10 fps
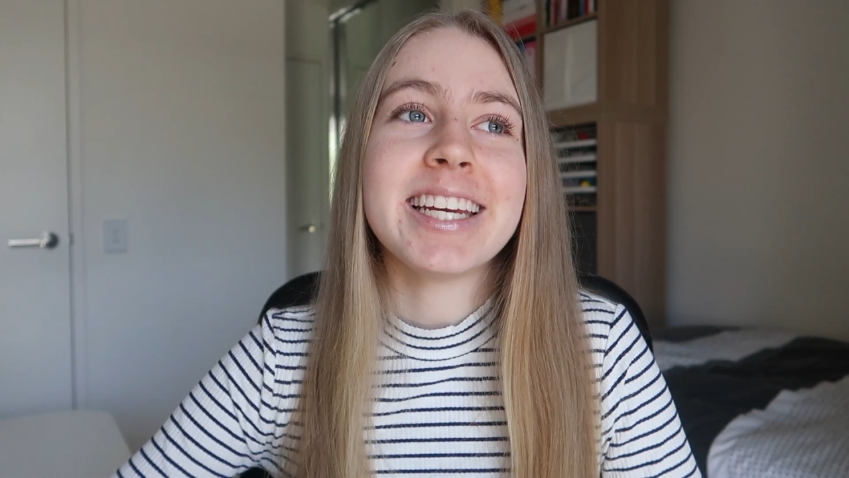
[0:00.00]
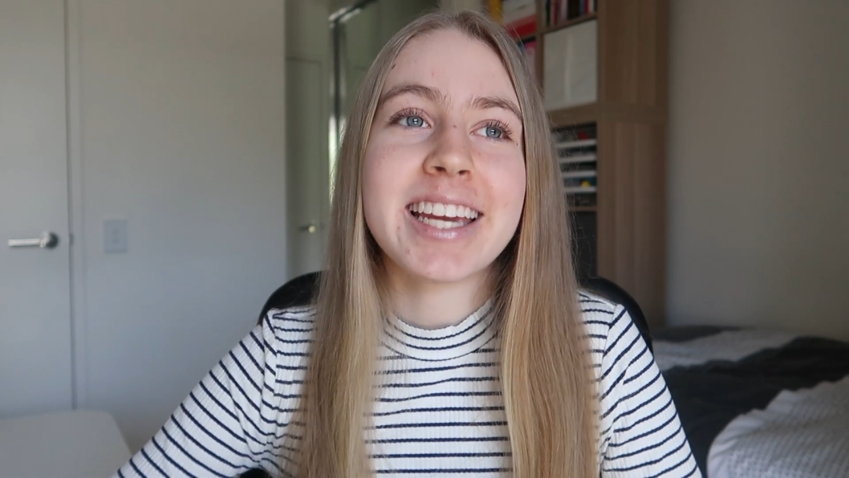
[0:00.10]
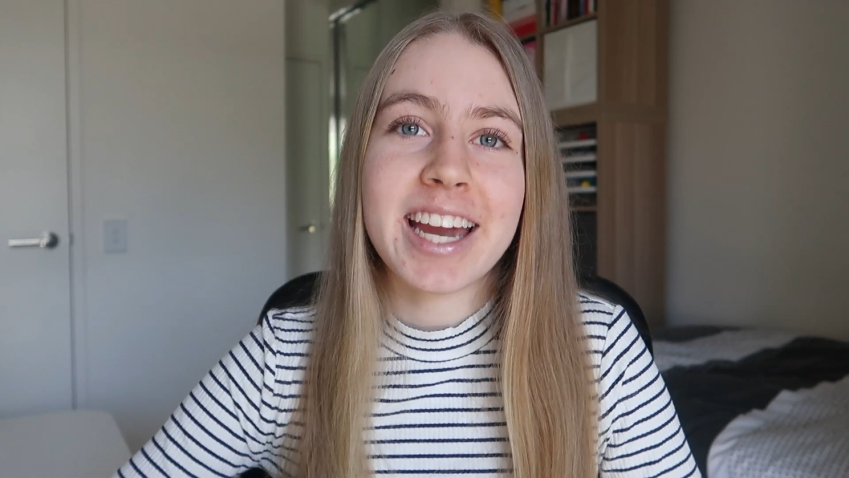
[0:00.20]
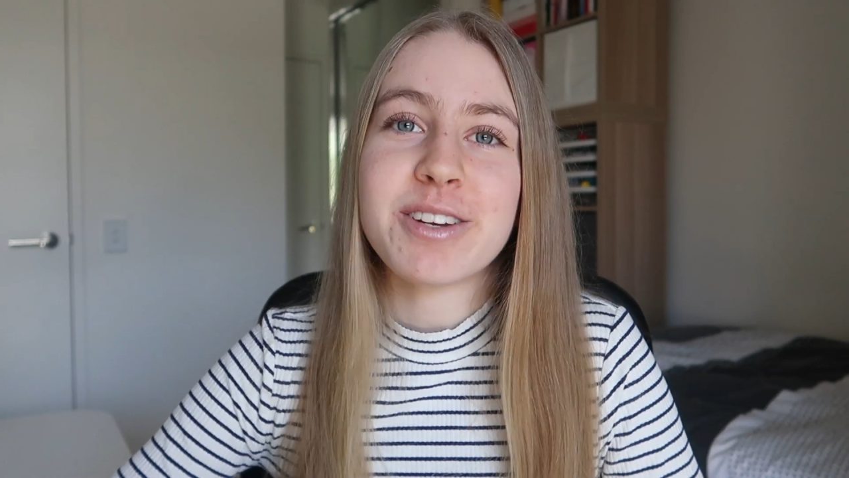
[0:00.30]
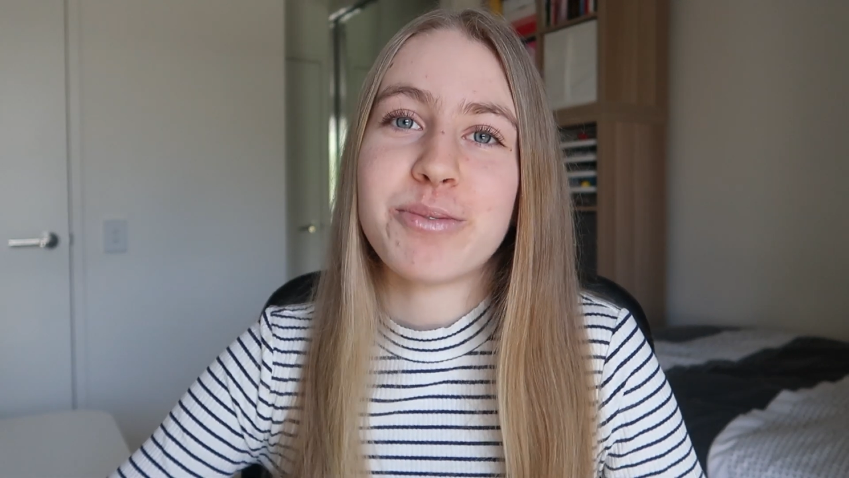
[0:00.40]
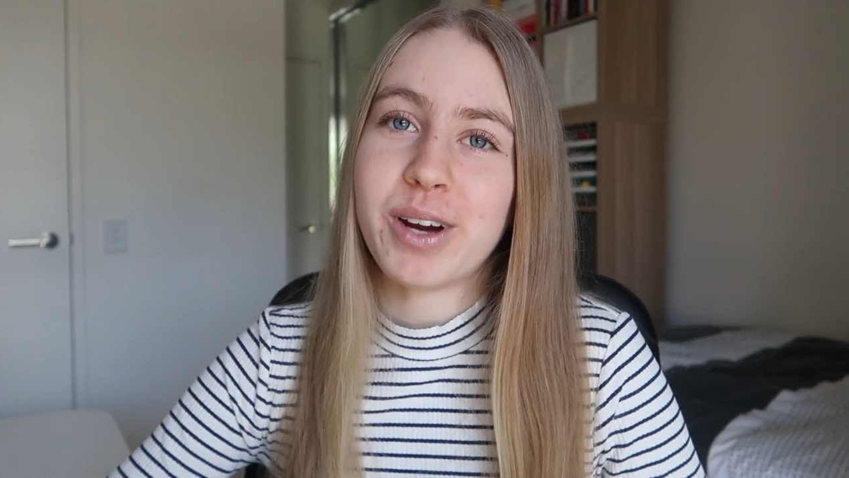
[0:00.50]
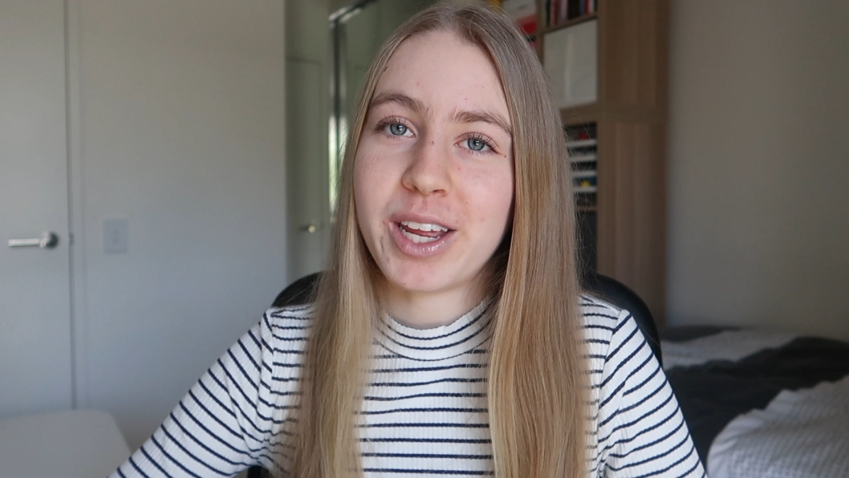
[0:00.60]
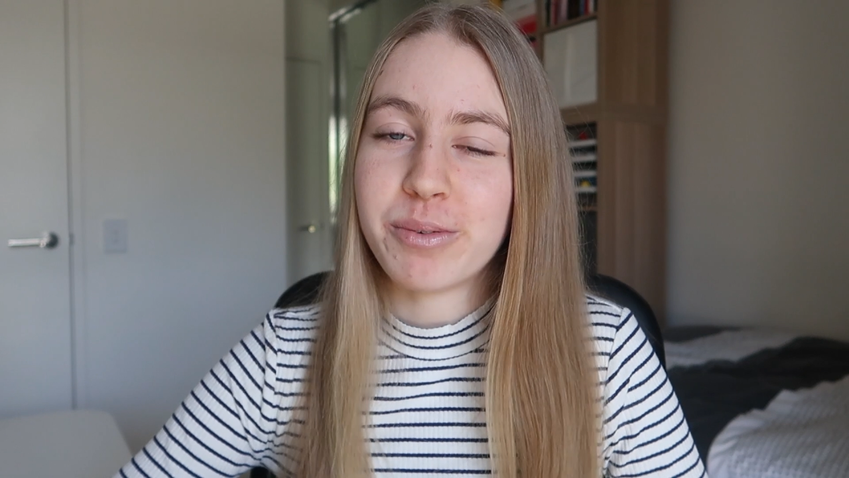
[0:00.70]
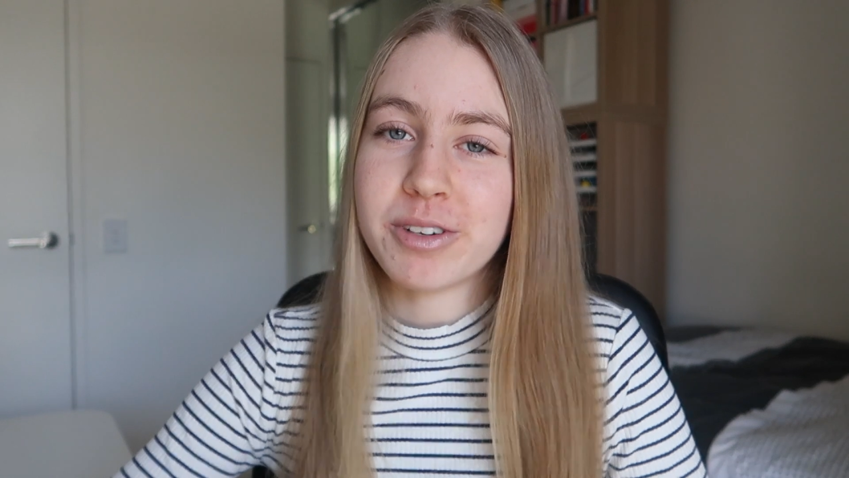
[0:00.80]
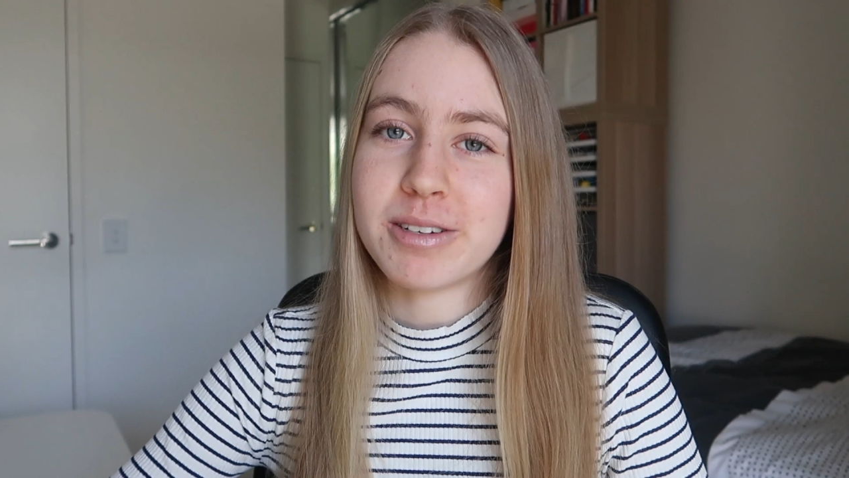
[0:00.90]
get where
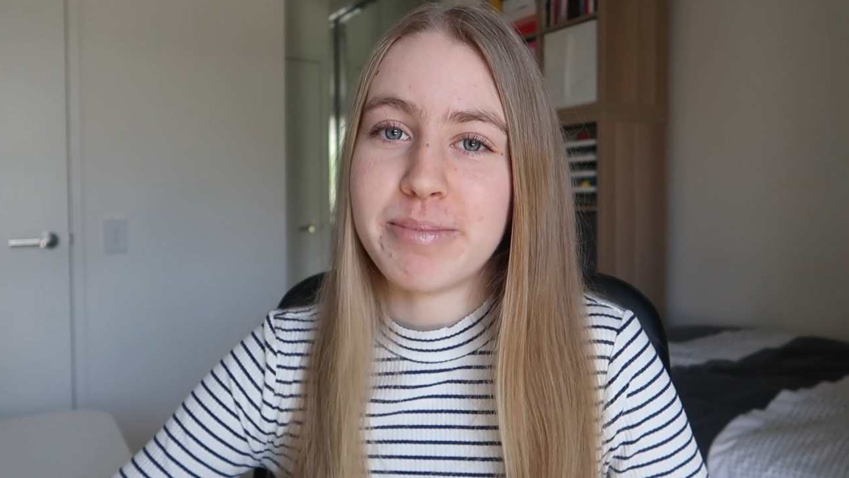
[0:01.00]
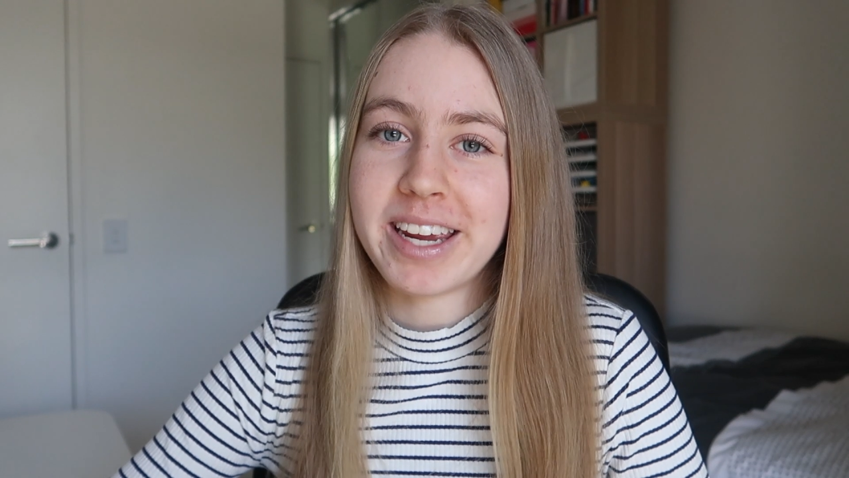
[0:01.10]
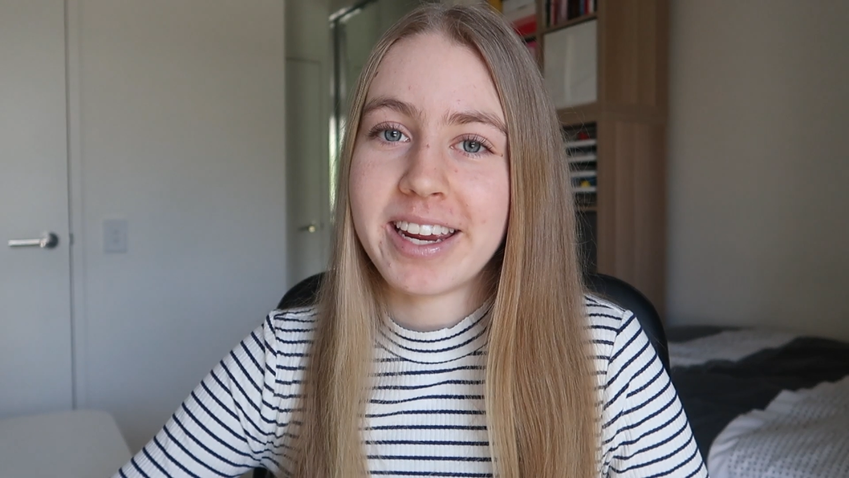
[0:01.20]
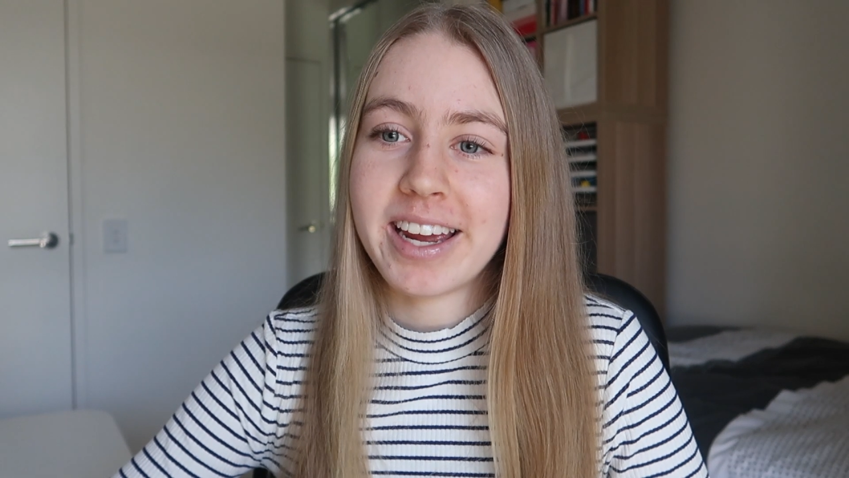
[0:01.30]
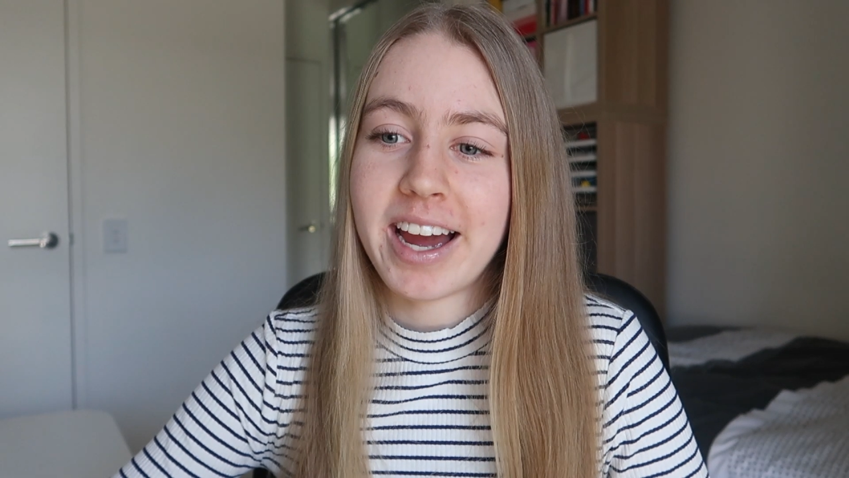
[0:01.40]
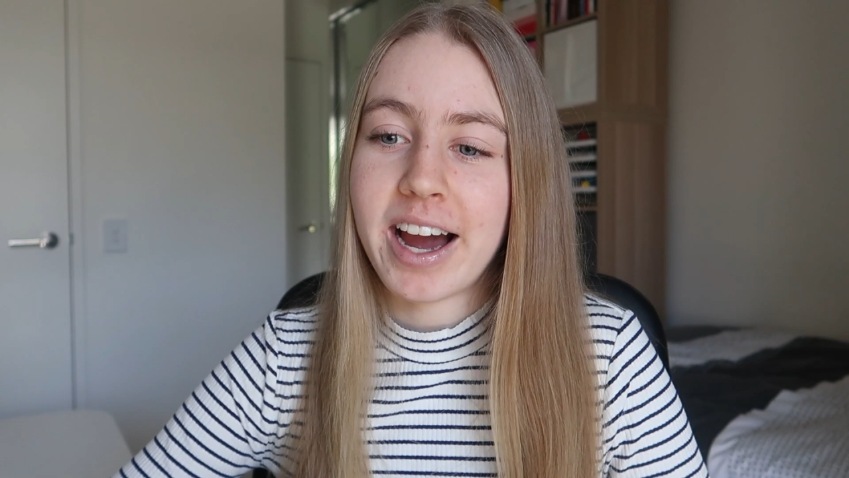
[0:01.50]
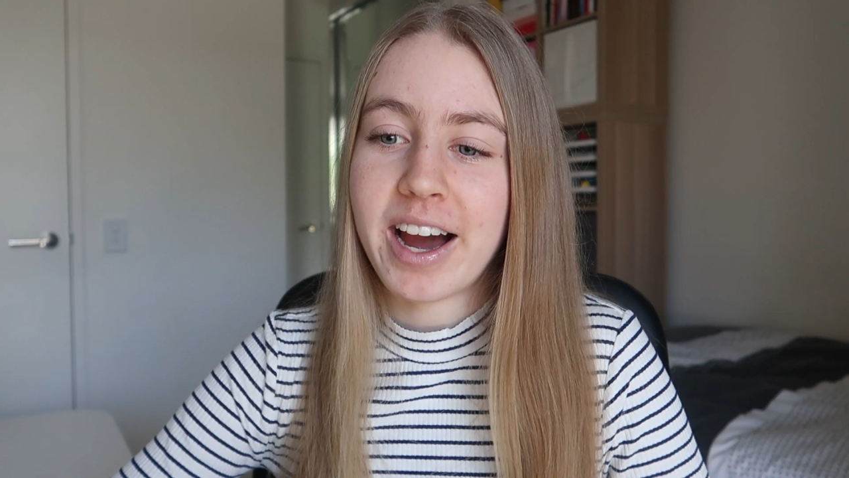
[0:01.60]
you want to be